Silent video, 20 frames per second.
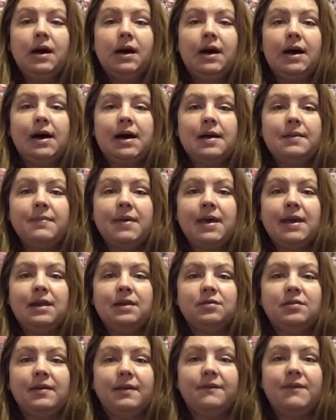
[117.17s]
Um, and
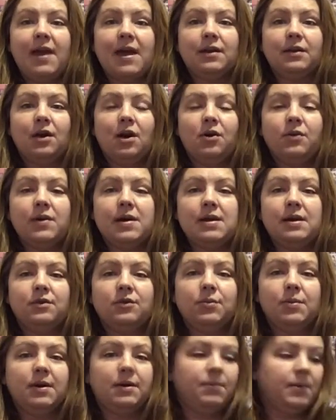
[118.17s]
it's a Van Gogh one. I
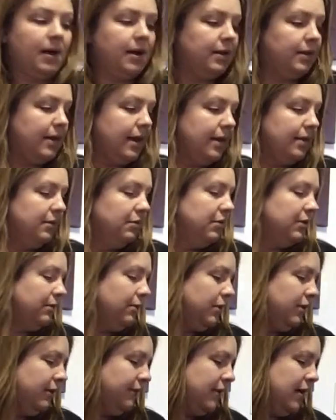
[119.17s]
was pretty proud of that. That was a
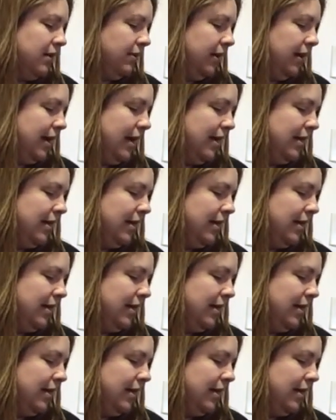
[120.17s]
really fun one.